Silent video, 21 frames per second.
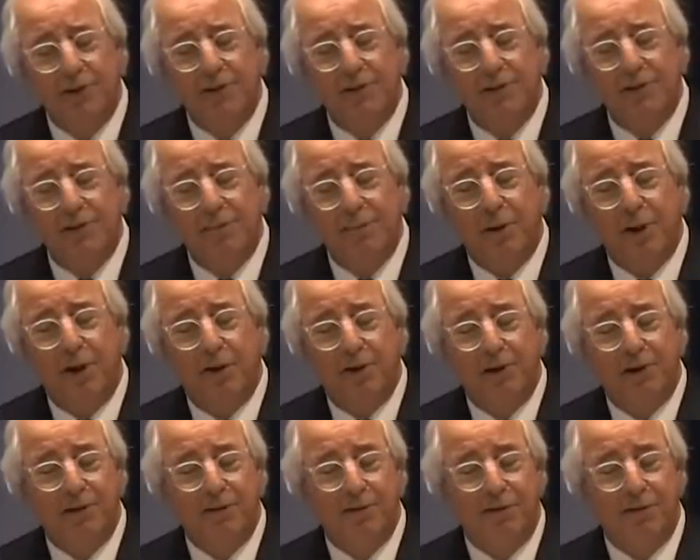one other tip
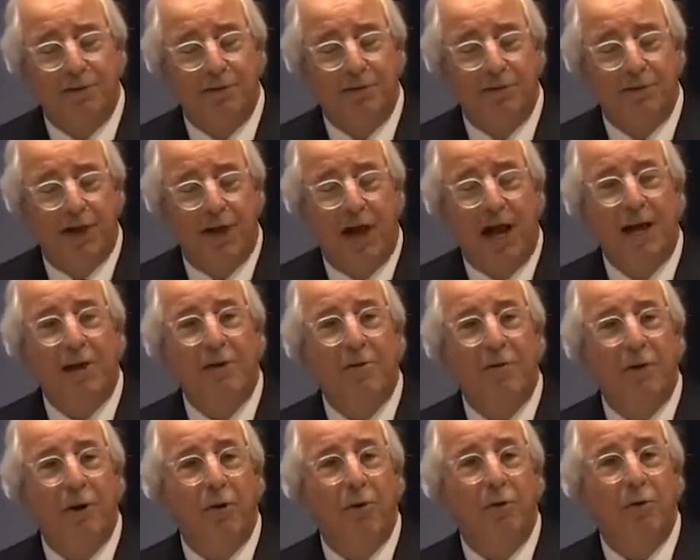I'll give you is
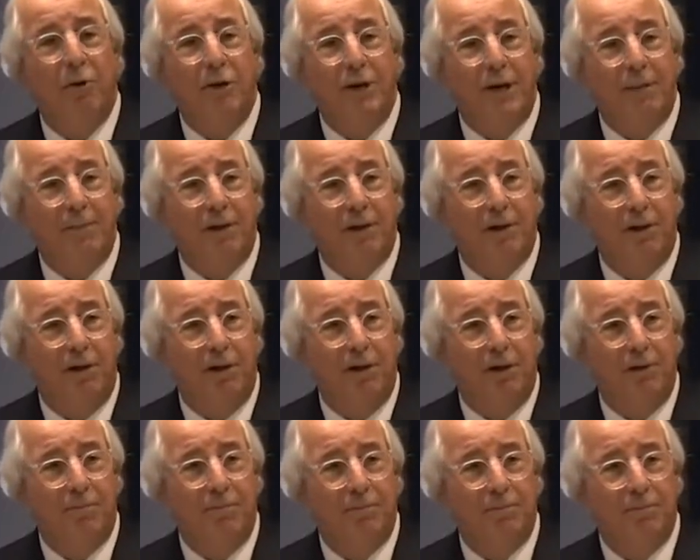I don't own a debit
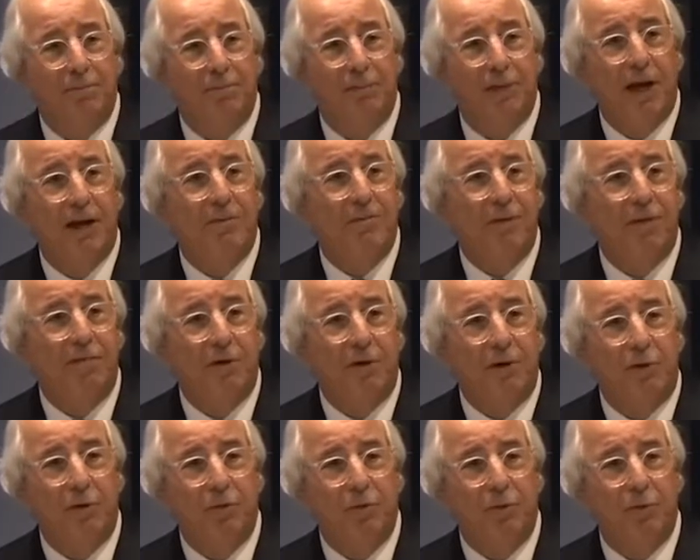card. I've
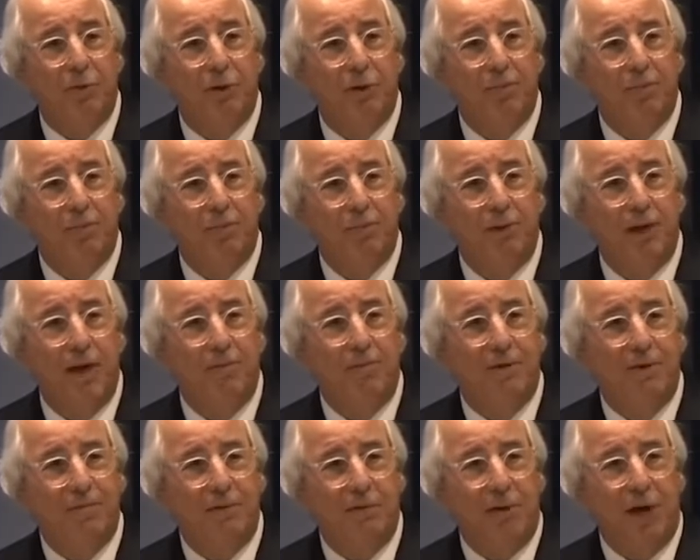never owned one.
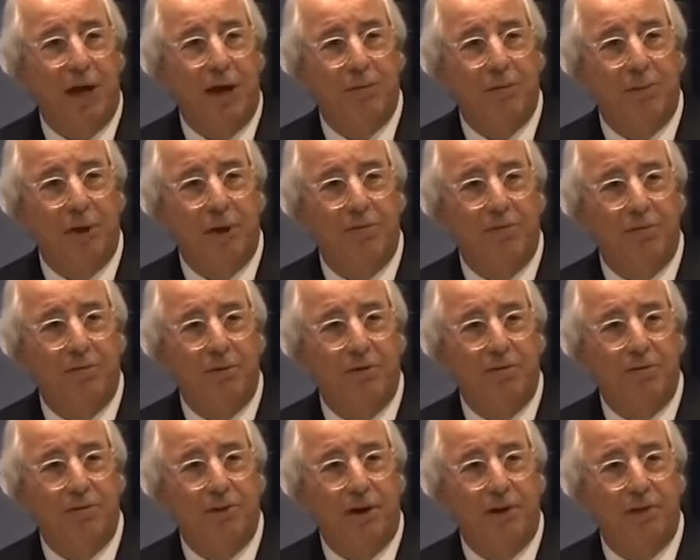I've never allowed my
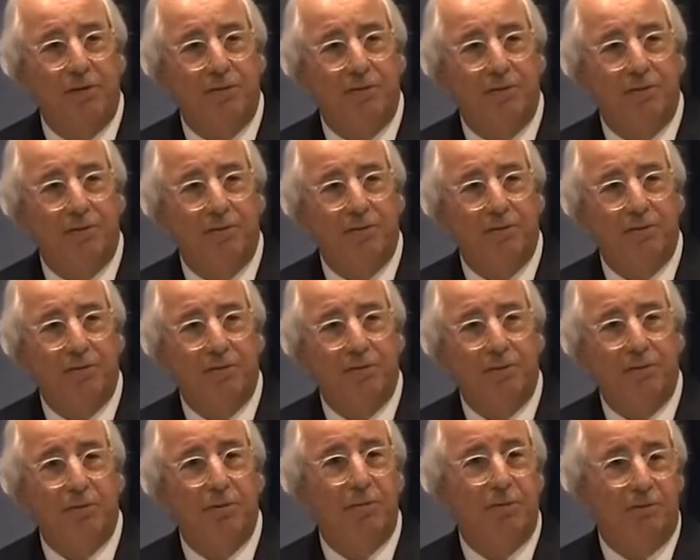3 sons
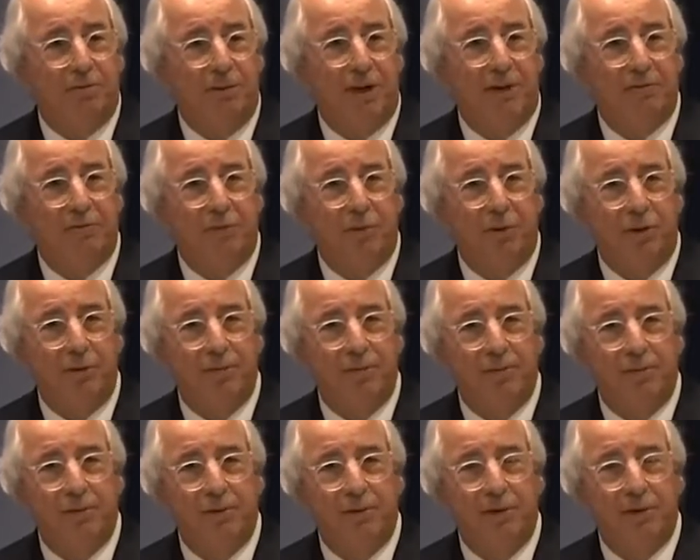to possess
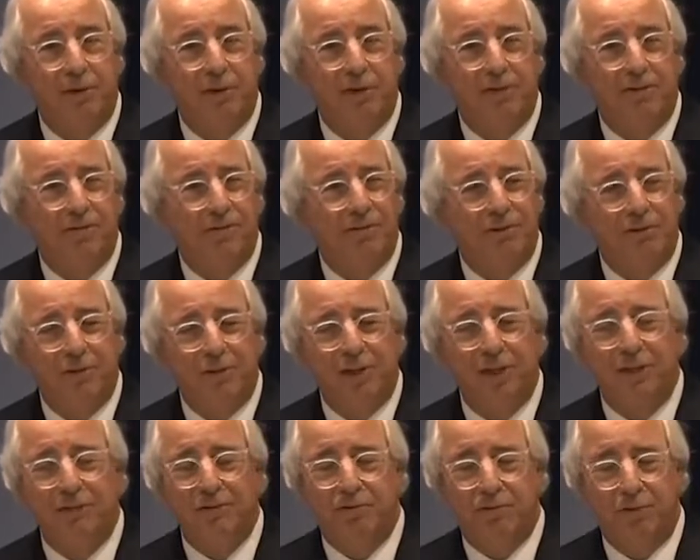one.
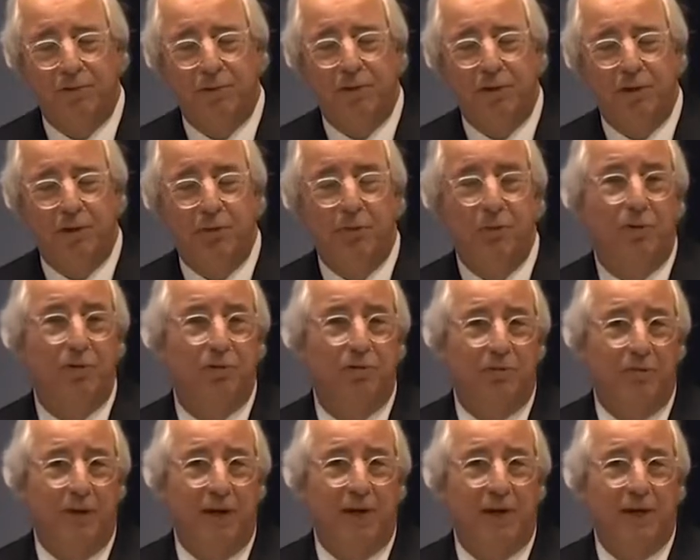Certainly and truly the
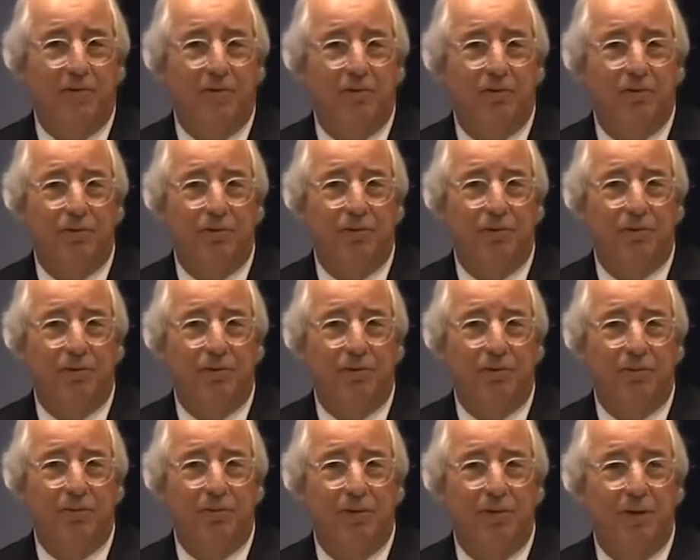worst financial
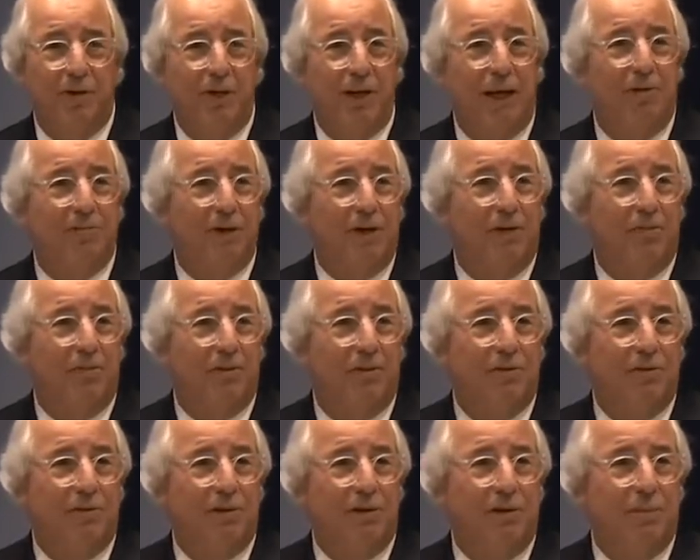tool ever
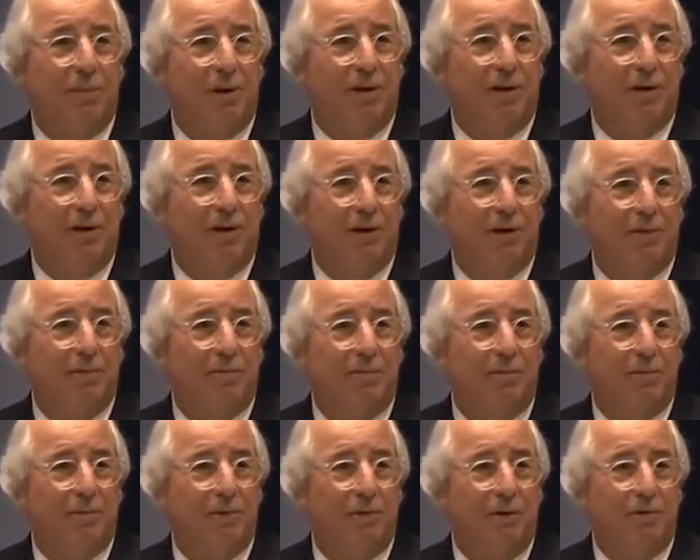given to the
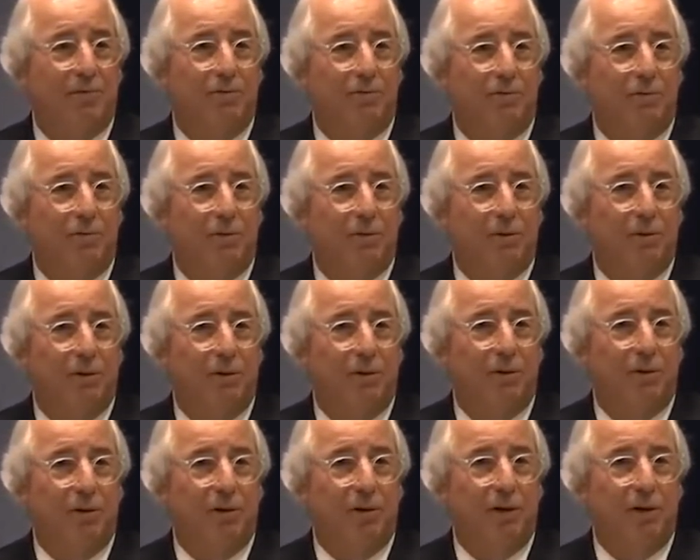American consumer.
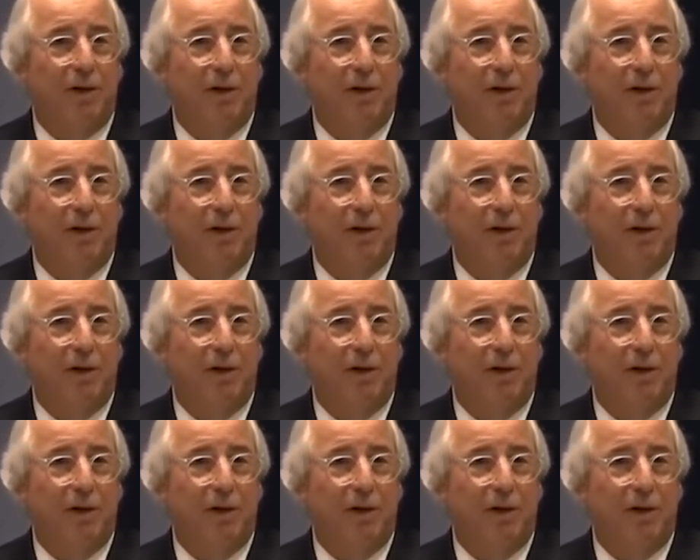